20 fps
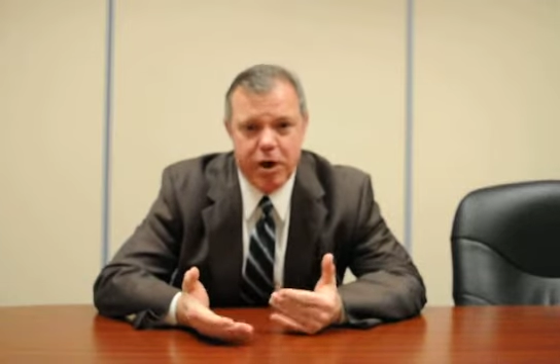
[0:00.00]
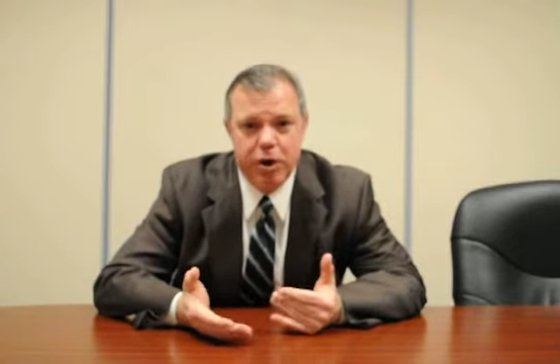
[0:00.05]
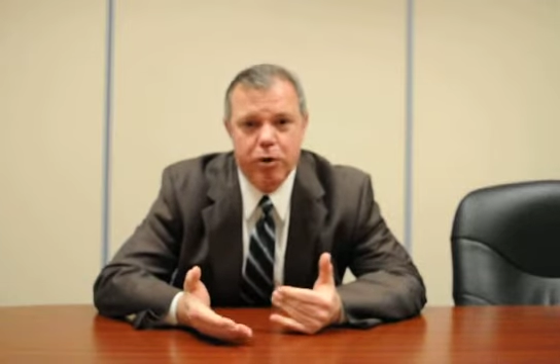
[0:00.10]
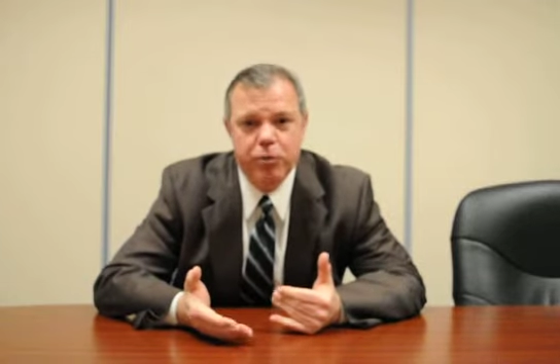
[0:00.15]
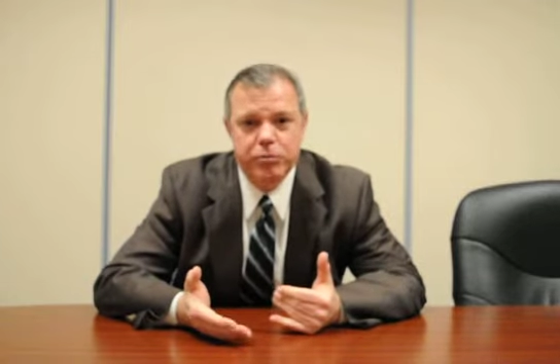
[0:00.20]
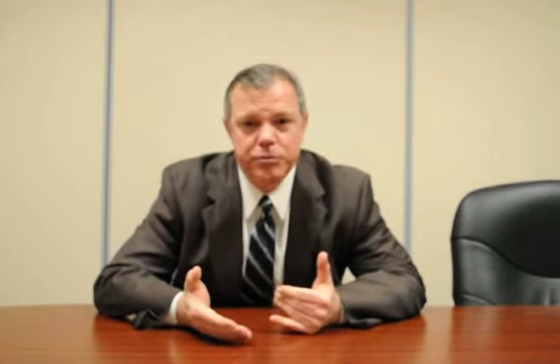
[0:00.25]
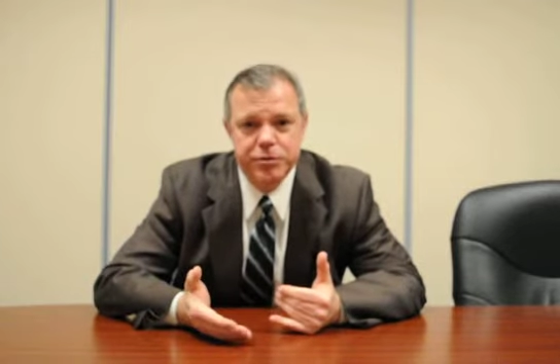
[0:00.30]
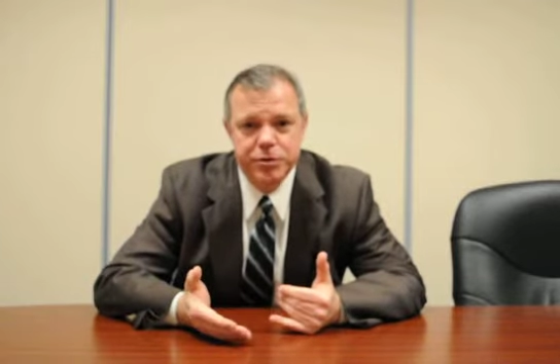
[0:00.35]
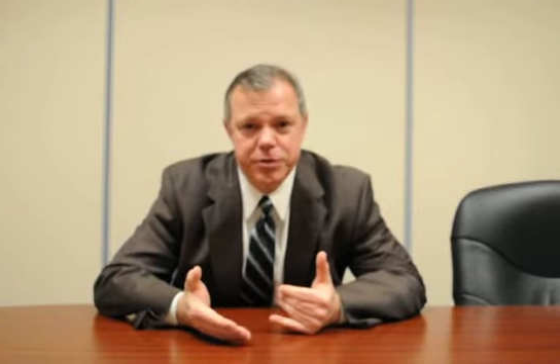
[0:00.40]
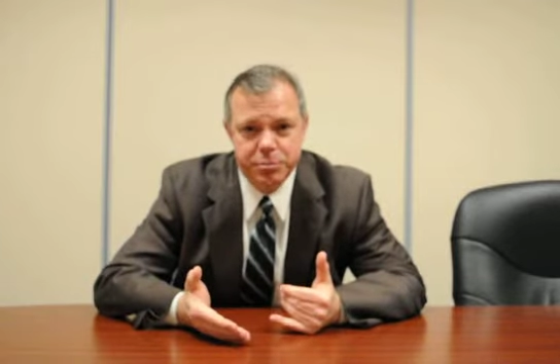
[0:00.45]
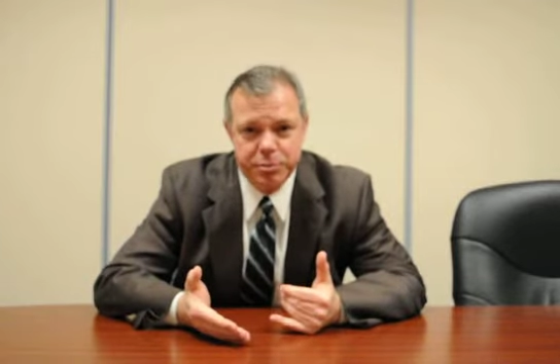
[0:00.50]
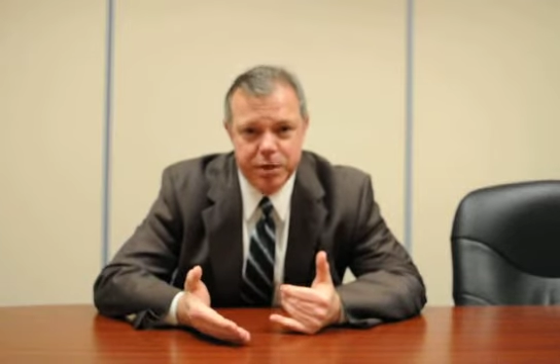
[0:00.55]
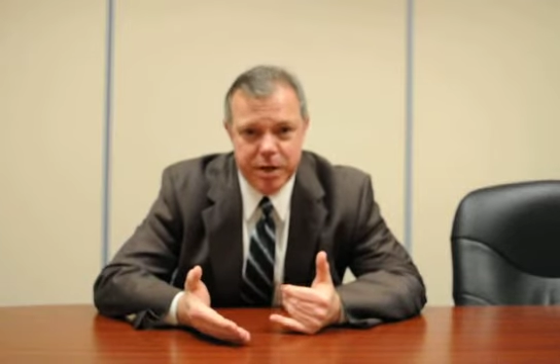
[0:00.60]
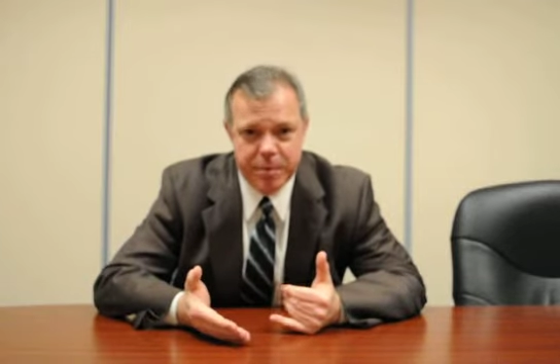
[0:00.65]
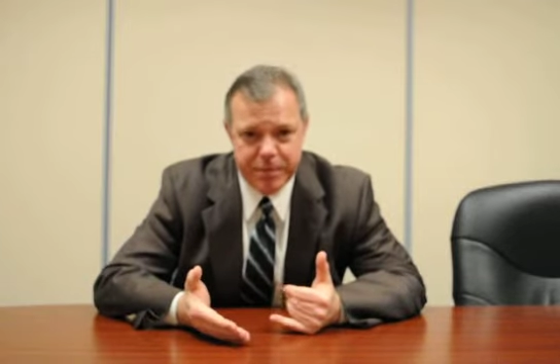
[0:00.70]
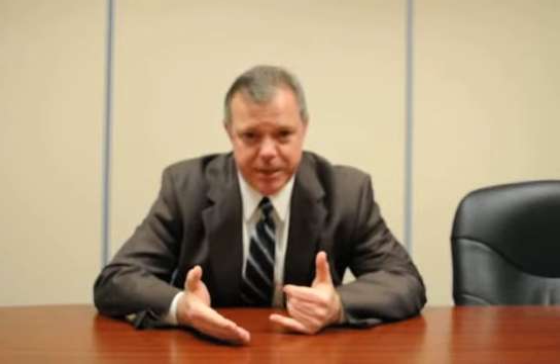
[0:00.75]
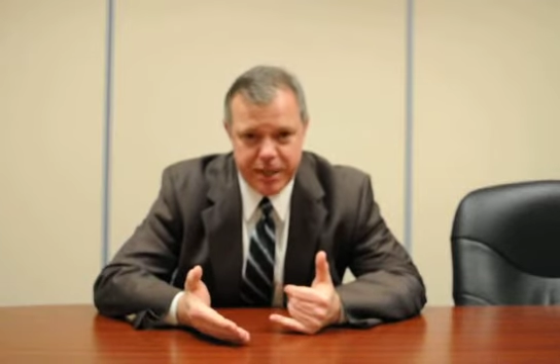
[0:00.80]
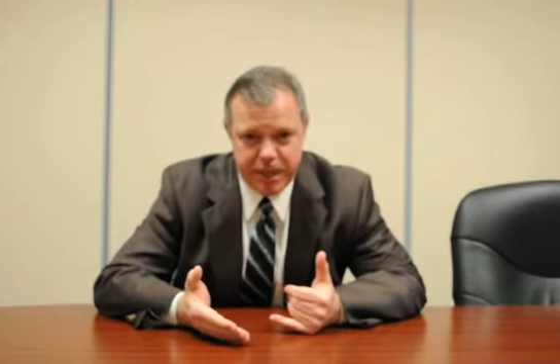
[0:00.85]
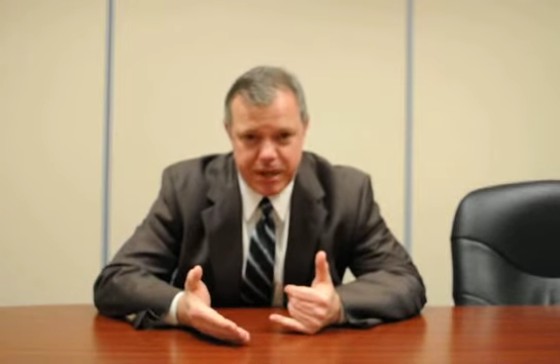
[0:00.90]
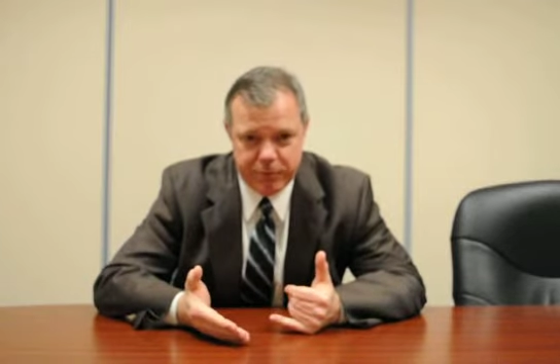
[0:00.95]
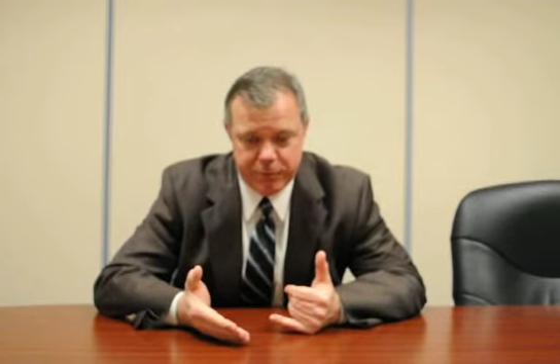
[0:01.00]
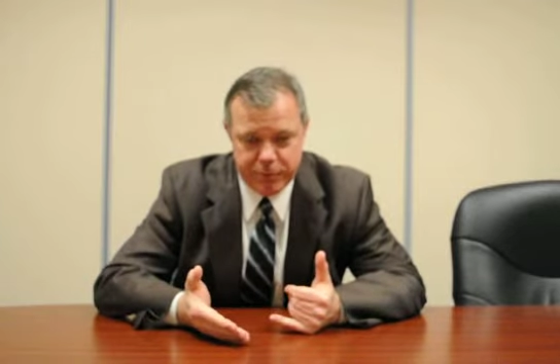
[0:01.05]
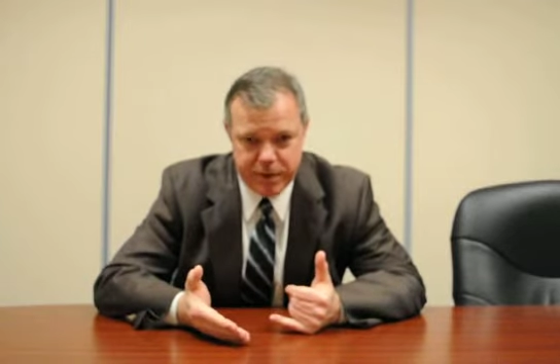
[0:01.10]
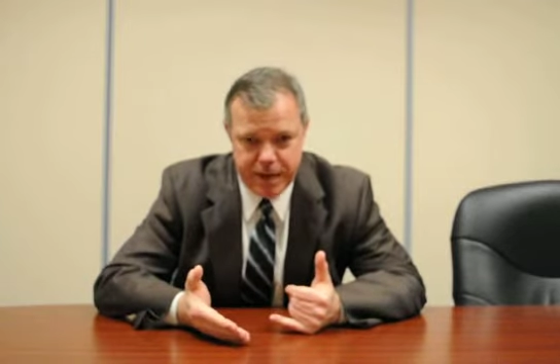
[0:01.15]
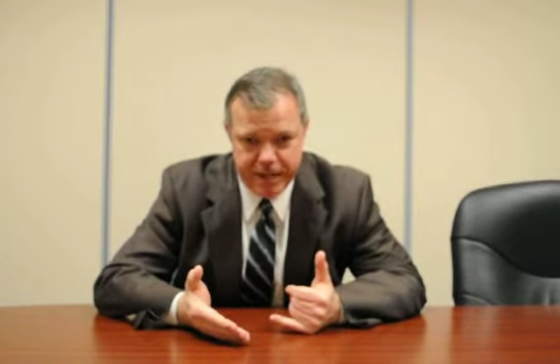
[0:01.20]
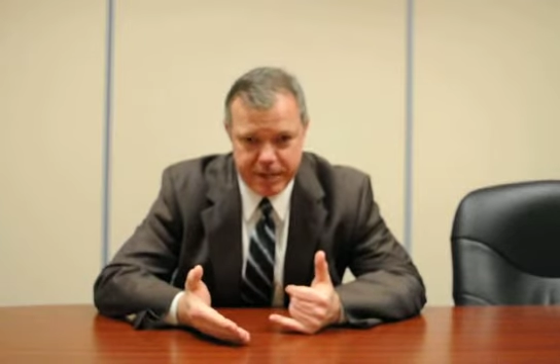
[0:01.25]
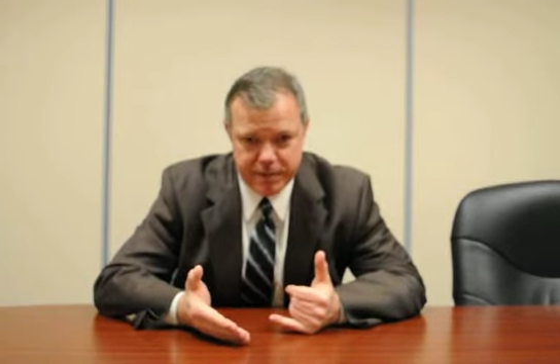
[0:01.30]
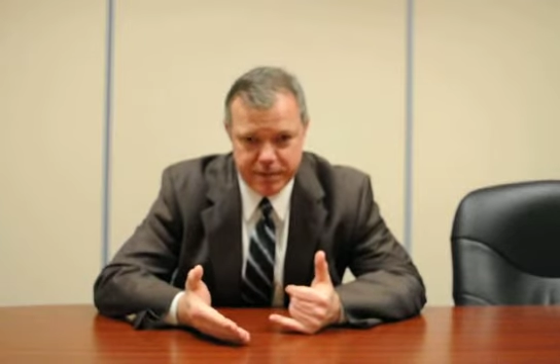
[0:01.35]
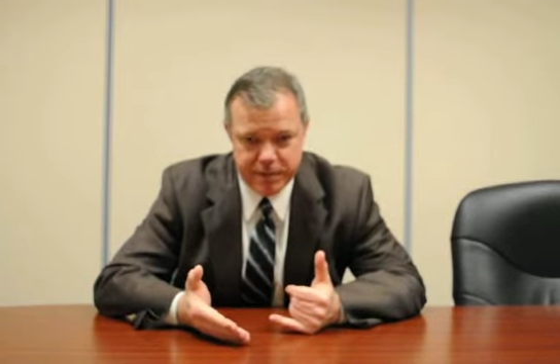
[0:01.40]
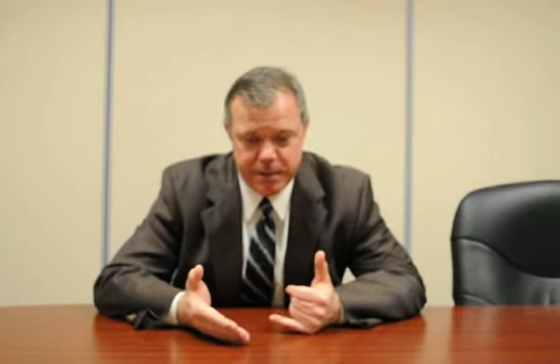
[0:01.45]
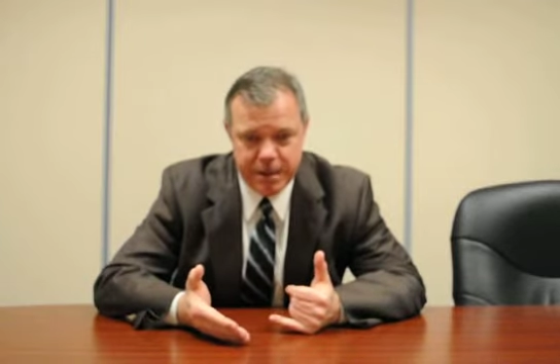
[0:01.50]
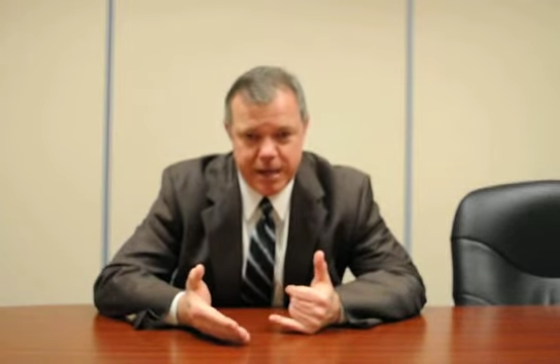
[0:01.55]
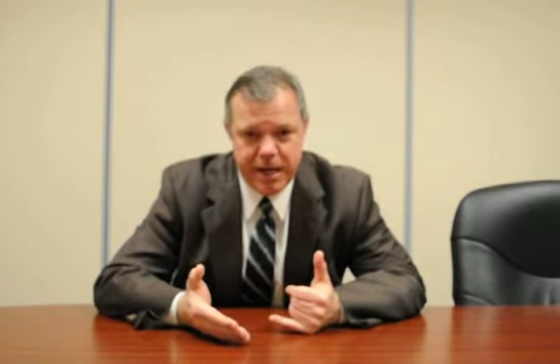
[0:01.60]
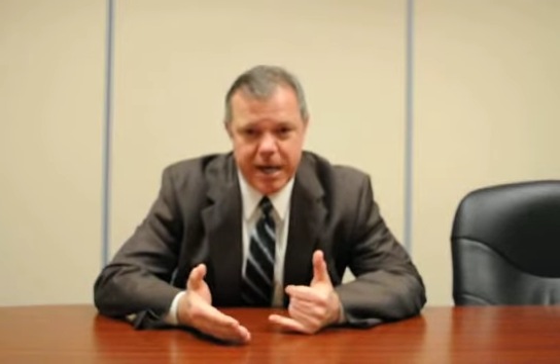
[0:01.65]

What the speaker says: owns the property outright.